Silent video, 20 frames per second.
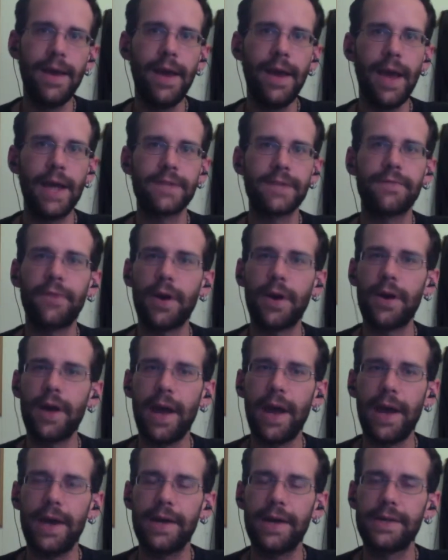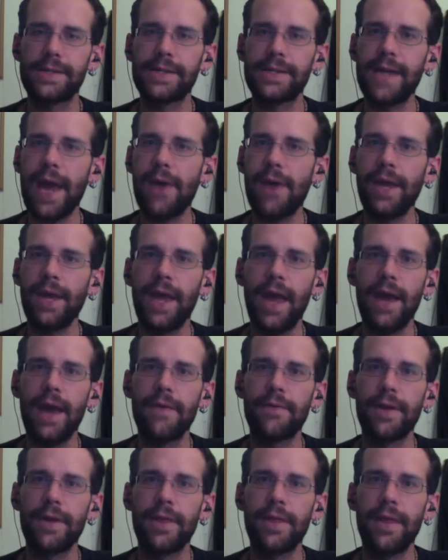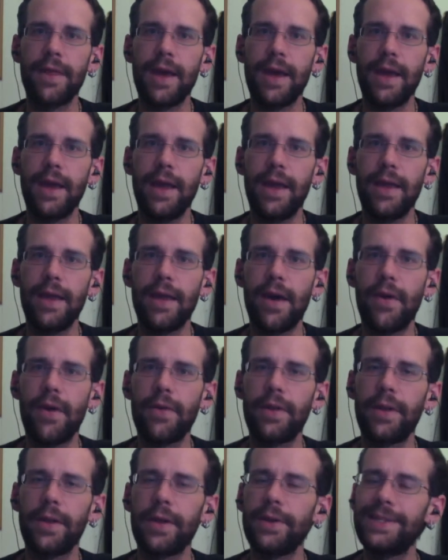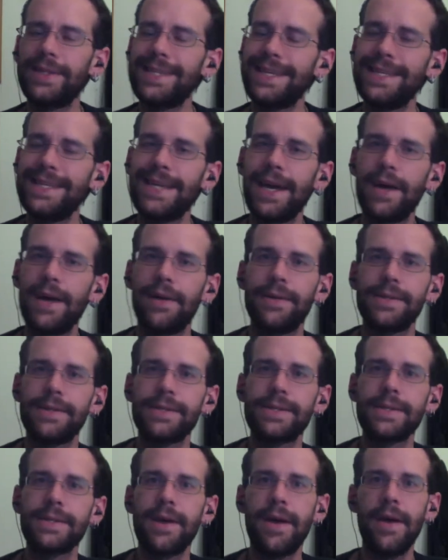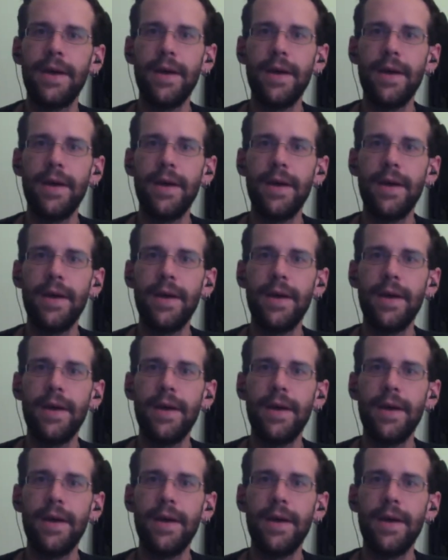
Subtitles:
as far as counting everything, all the little details.